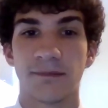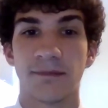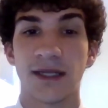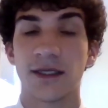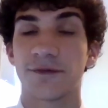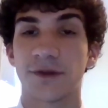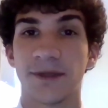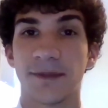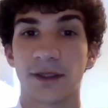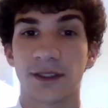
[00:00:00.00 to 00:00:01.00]
Many of the
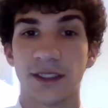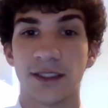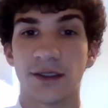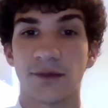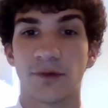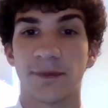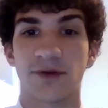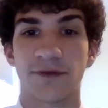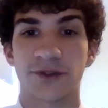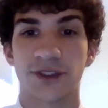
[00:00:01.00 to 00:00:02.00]
people in need will be
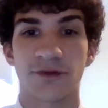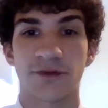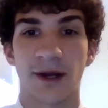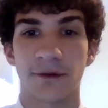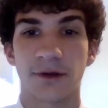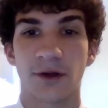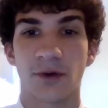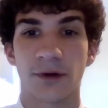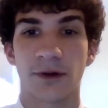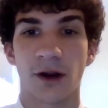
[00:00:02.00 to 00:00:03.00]
refugees from either
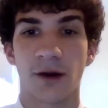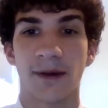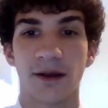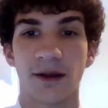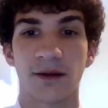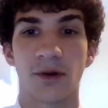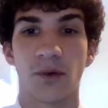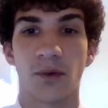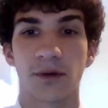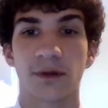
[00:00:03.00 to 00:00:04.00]
Nagorno-Karabakh
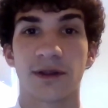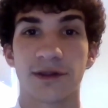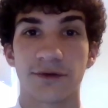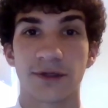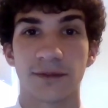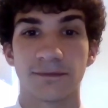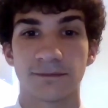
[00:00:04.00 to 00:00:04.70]
or Syria.